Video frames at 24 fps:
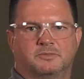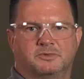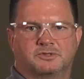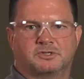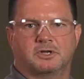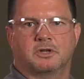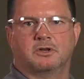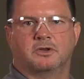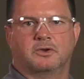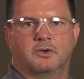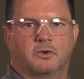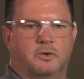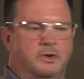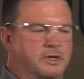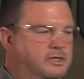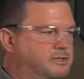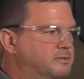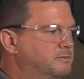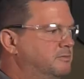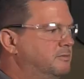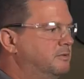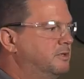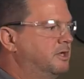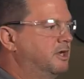
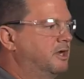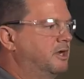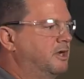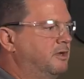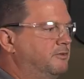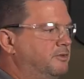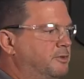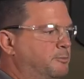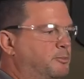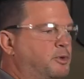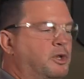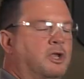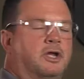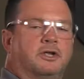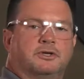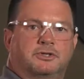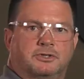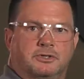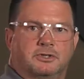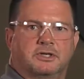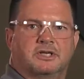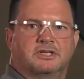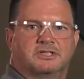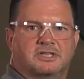solenoid, the
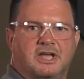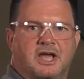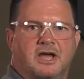plunger is